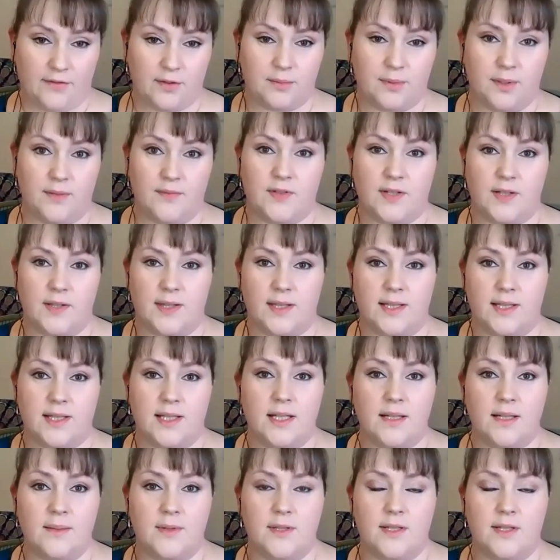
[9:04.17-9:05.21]
we've done the
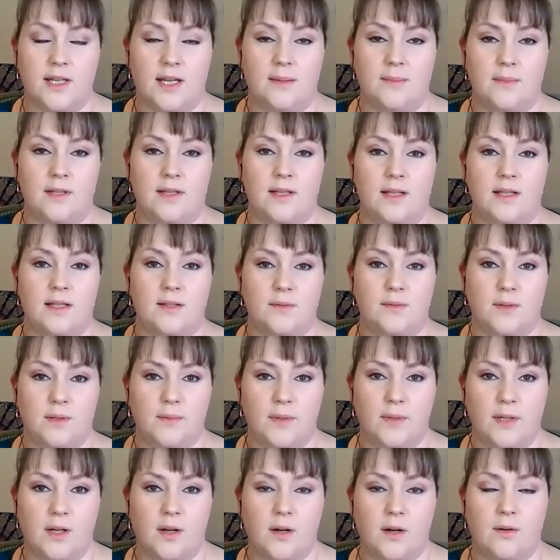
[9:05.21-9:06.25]
setup statement is when
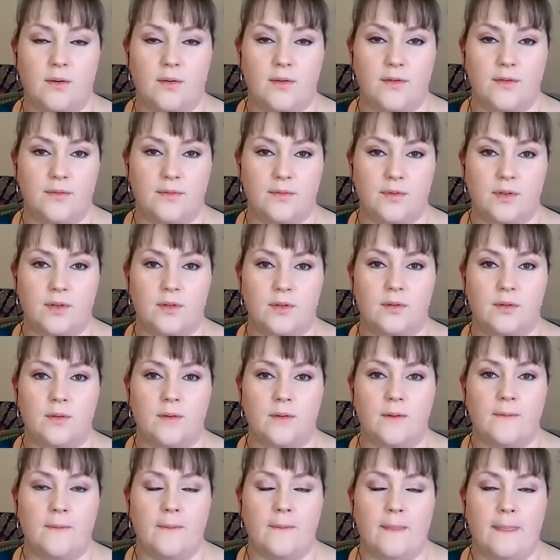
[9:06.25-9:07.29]
we go through
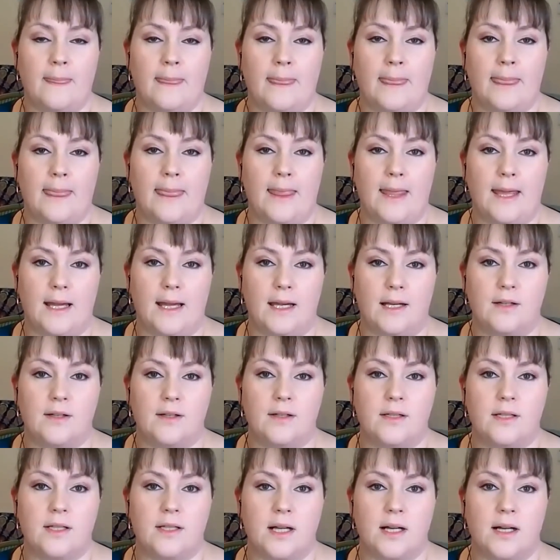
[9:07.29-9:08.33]

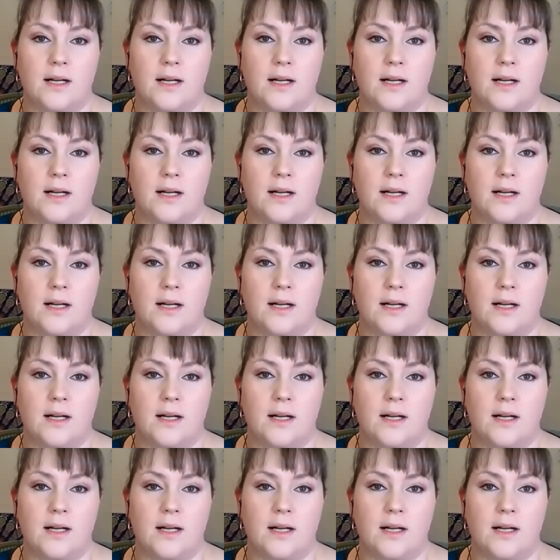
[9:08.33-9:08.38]
and